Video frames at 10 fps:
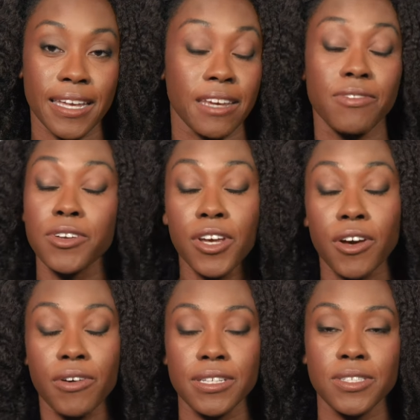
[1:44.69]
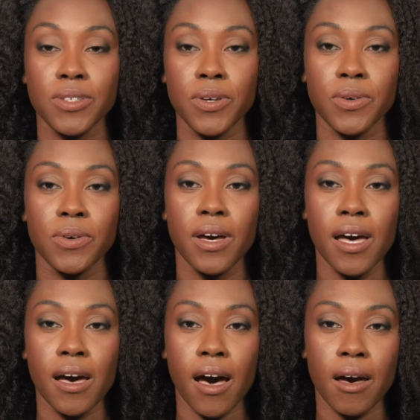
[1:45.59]
I never know. And so
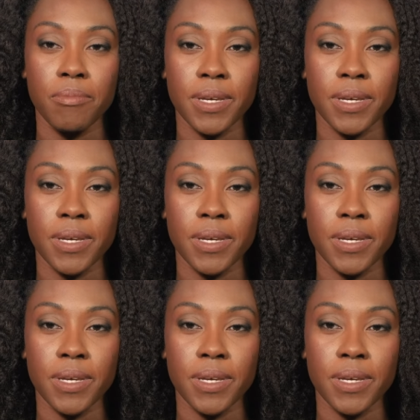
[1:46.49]
um,